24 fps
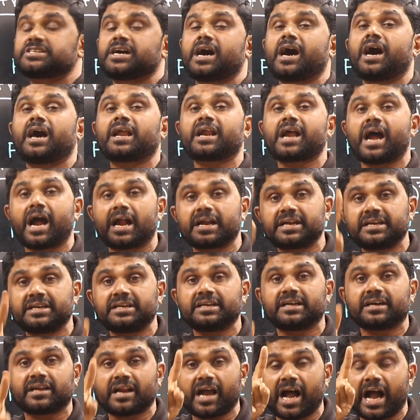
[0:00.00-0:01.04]
are
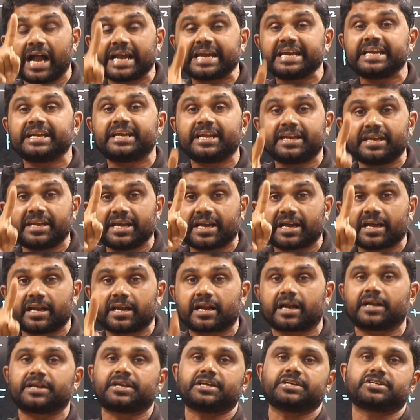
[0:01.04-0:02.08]
under identical
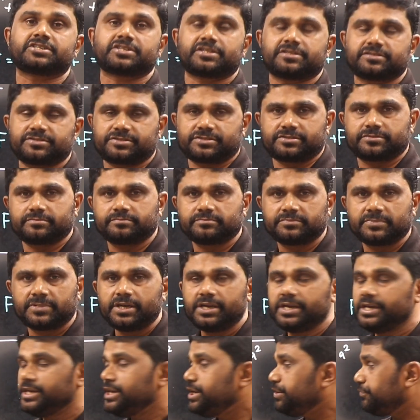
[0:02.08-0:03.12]
conditions.
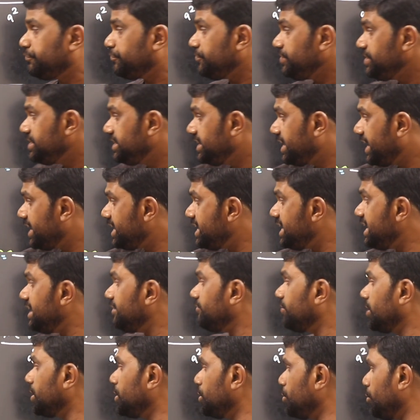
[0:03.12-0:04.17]
If any
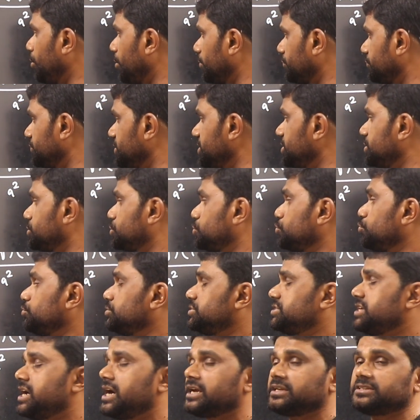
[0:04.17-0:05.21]
one of these two
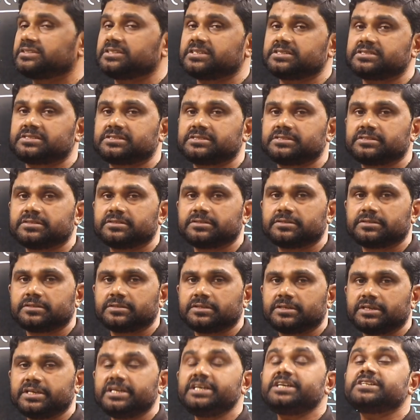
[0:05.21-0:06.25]
charges
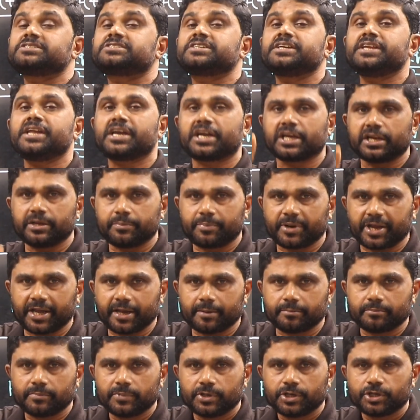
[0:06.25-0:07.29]
is in
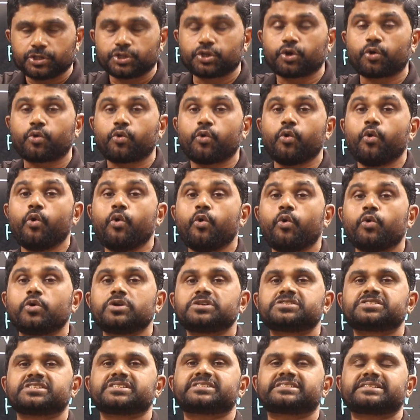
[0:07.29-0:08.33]
equilibrium, the
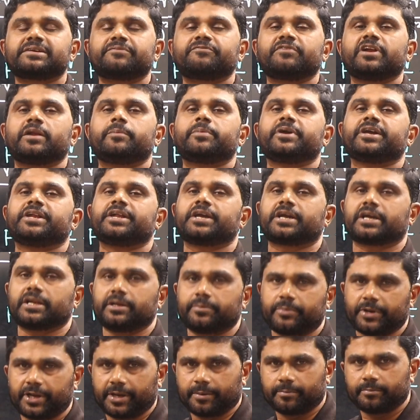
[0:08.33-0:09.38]
whole system will be in
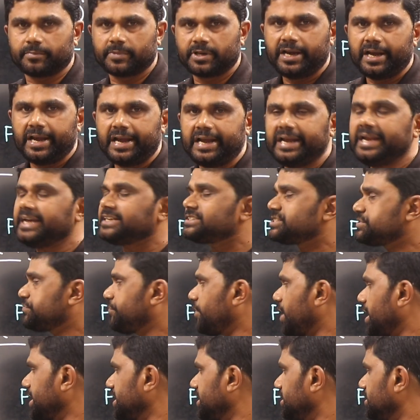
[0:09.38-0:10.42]
equilibrium. Let's
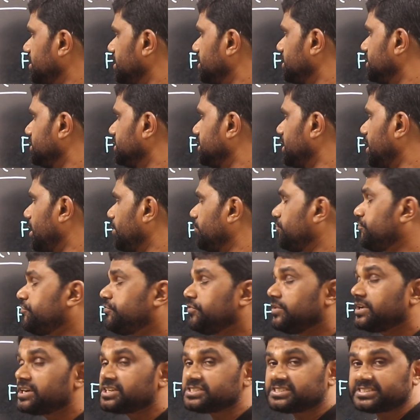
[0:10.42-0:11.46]
find the
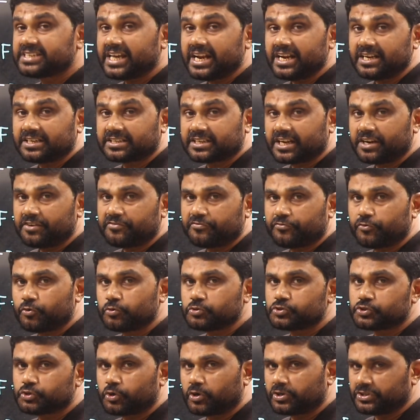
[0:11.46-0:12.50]
resultant
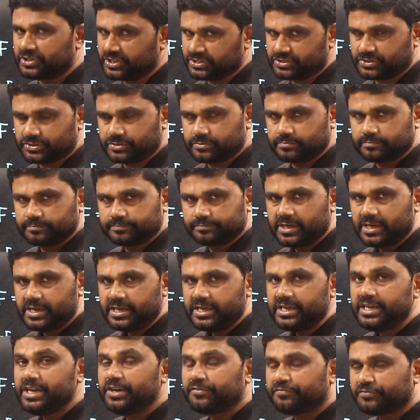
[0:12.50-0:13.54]
force on this.
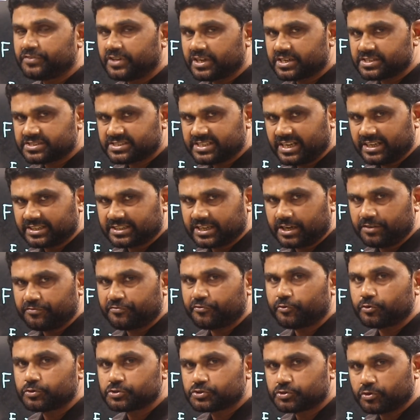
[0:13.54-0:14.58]
If the resultant
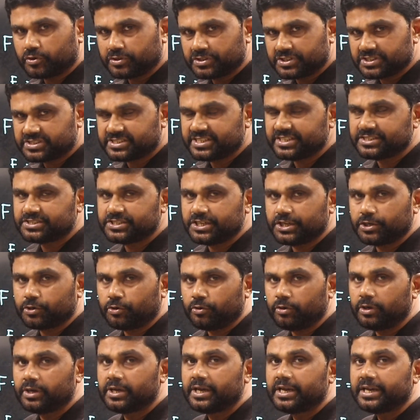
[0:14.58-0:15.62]
force on this is
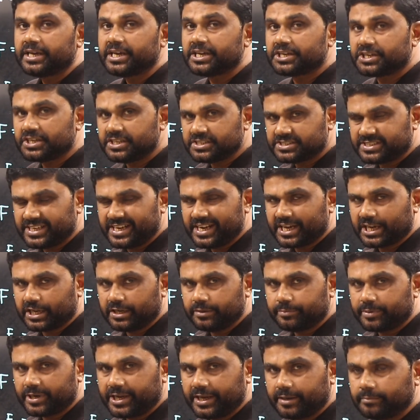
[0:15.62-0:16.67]
0, it is in
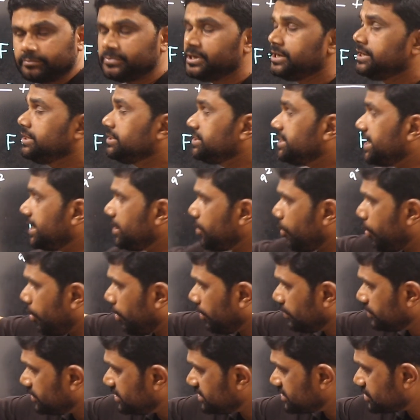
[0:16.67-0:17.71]
equilibrium, then
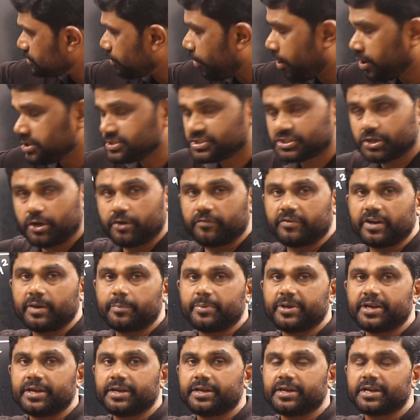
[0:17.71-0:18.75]
this also will
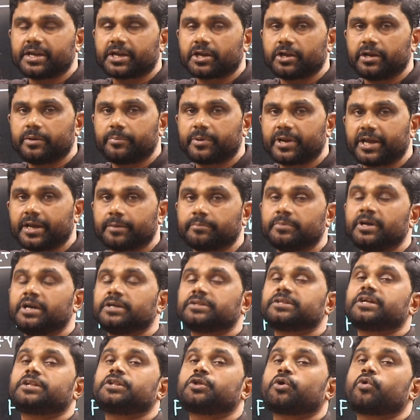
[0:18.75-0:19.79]
be in equilibrium,
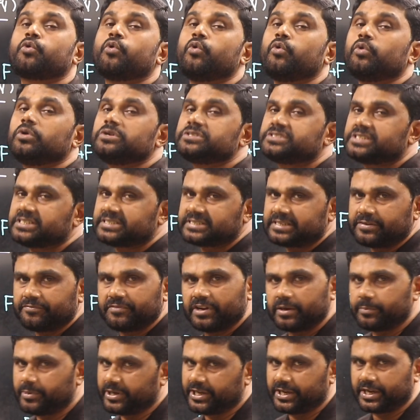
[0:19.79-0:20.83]
then the whole system
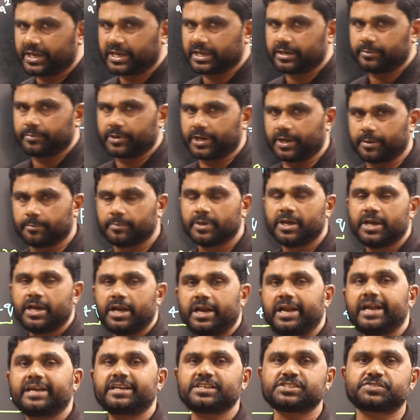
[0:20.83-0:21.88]
will be in equilibrium.
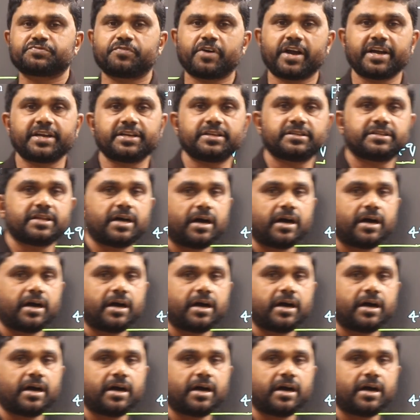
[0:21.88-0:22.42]
Let us find